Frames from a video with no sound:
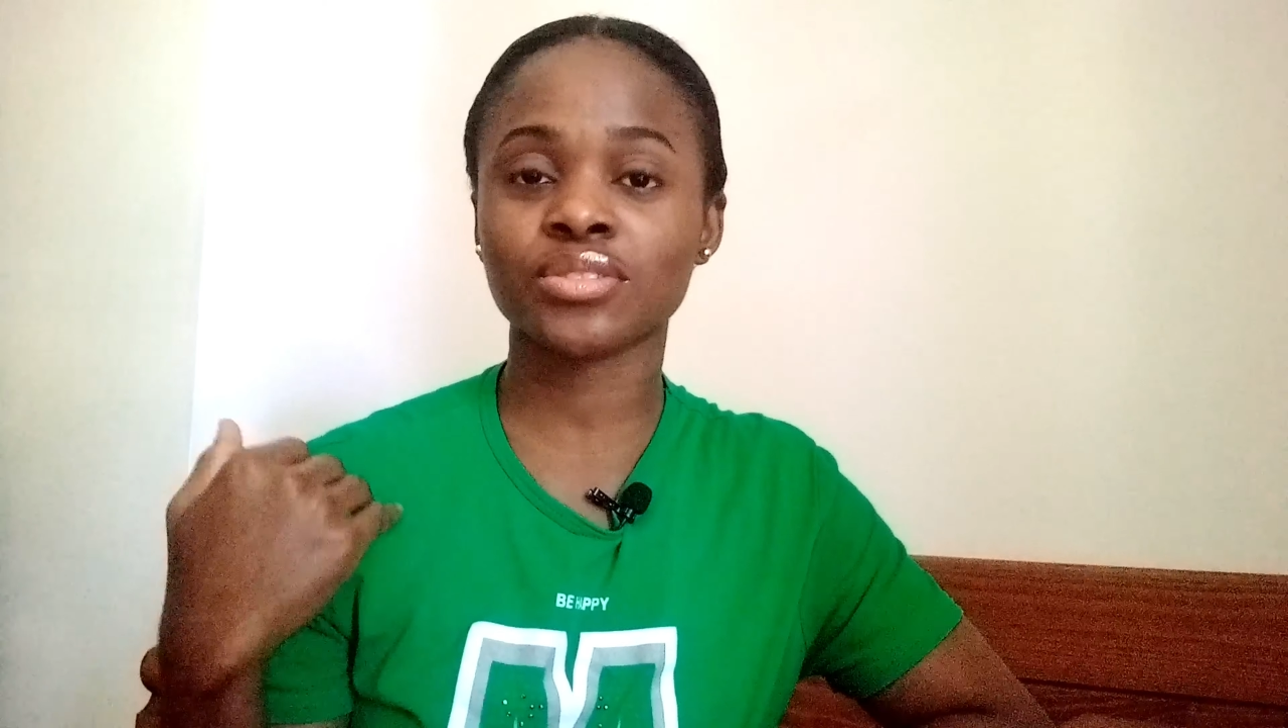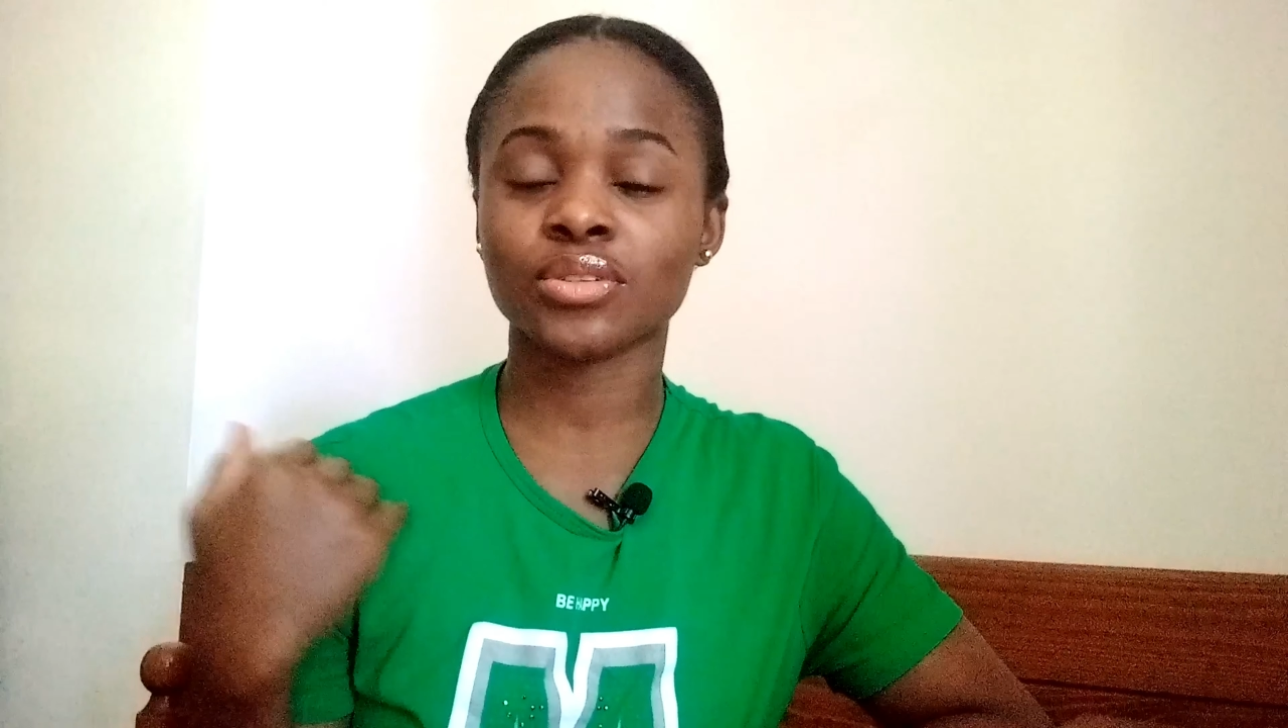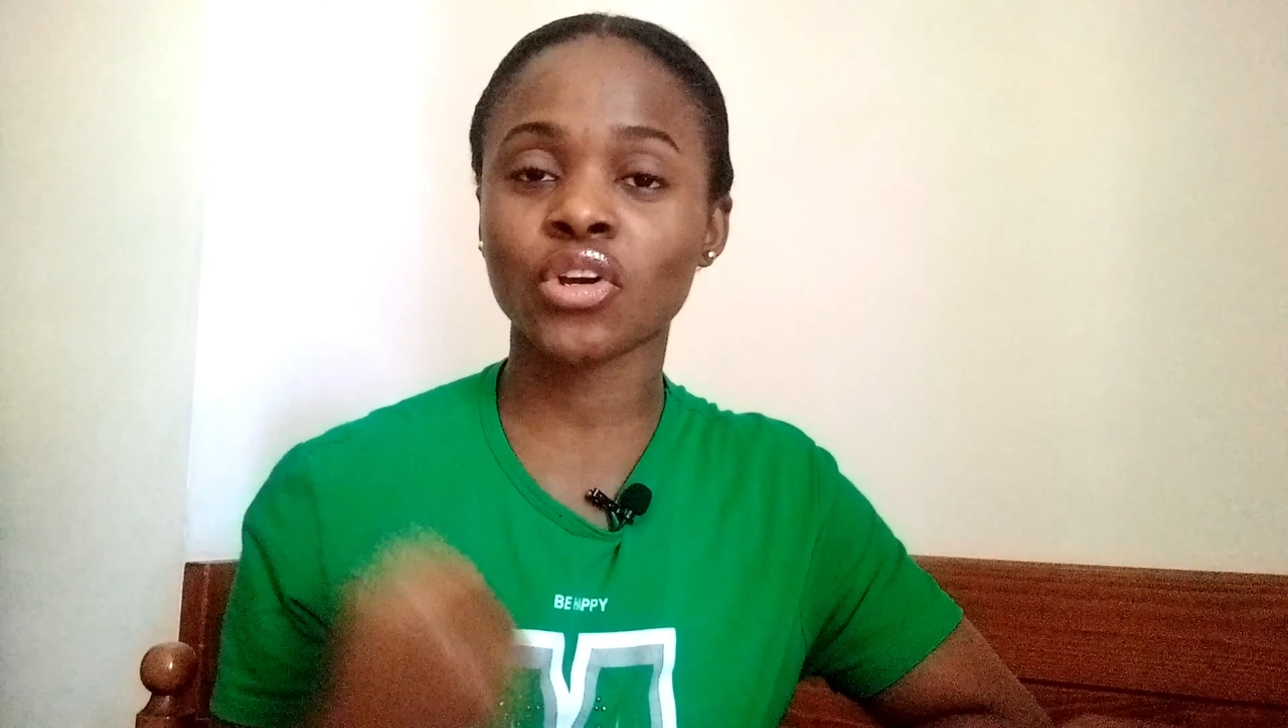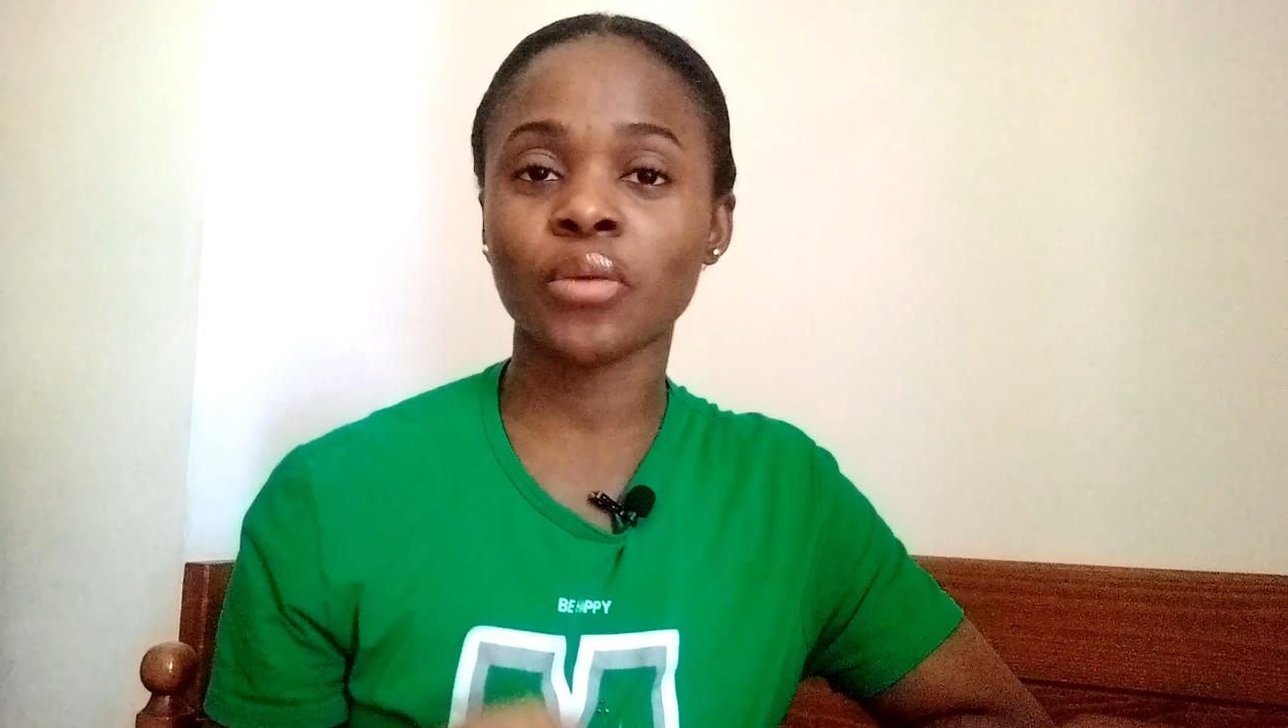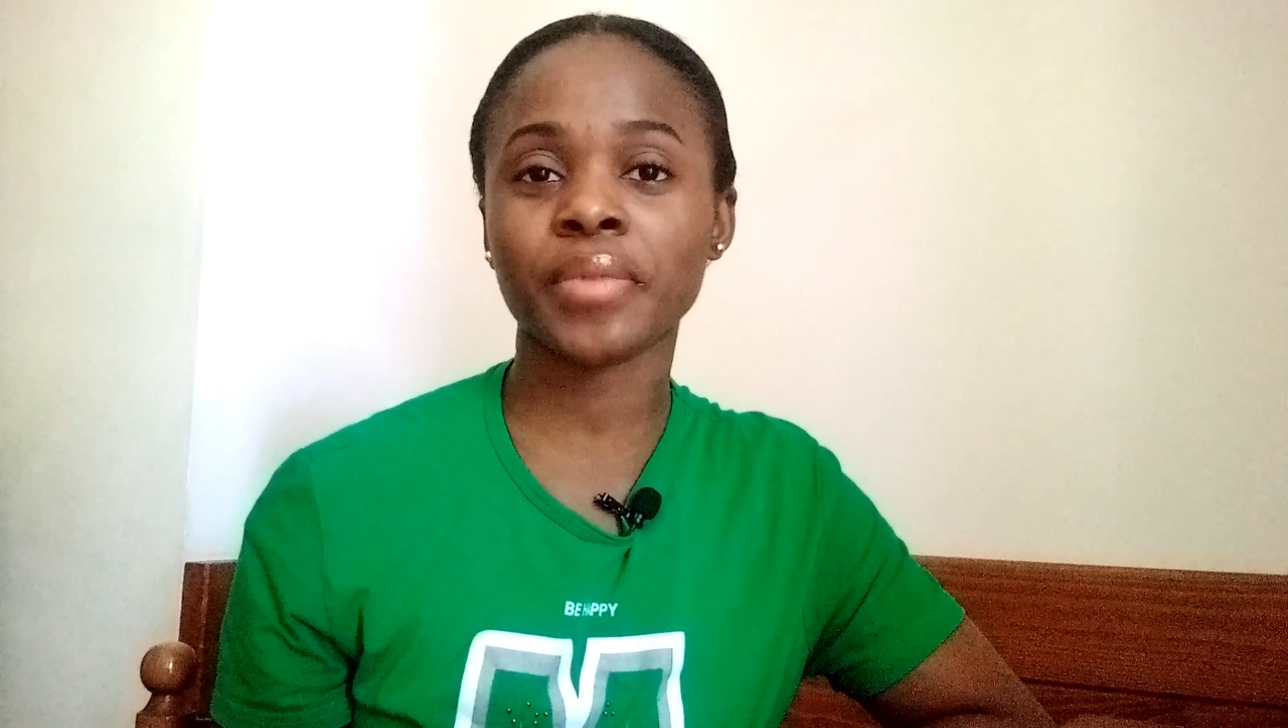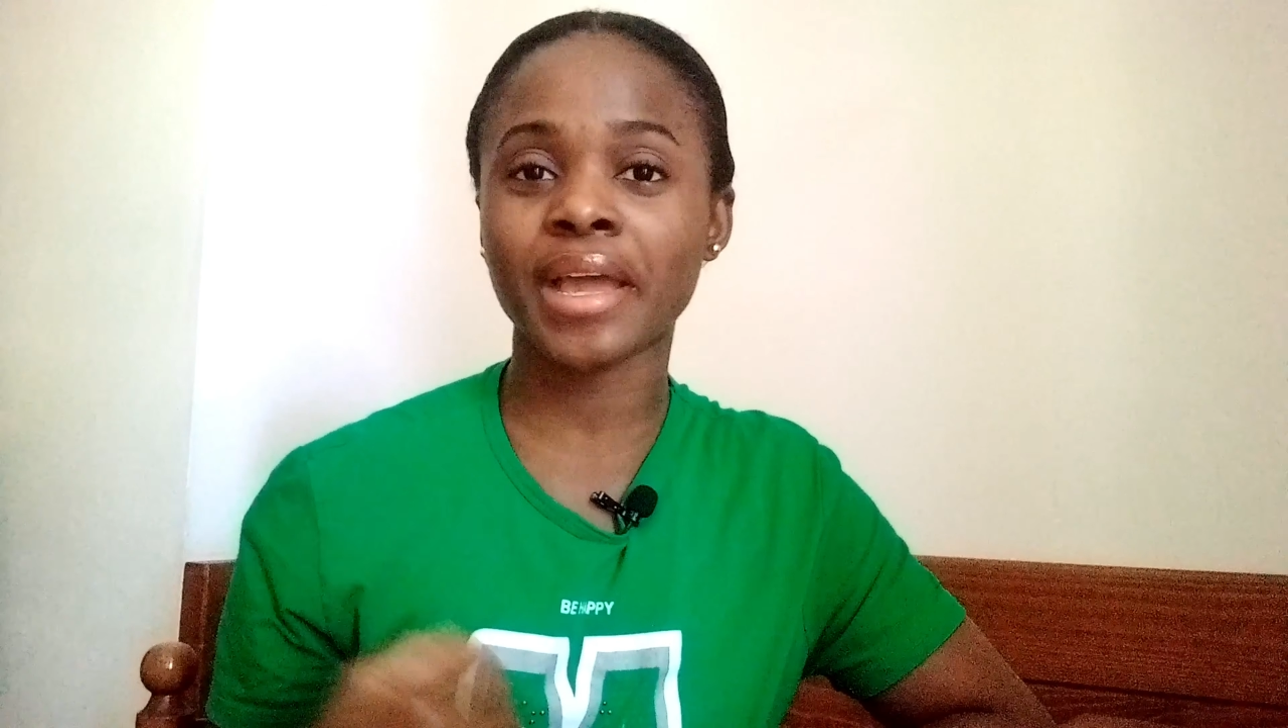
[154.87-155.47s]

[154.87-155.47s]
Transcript: to copy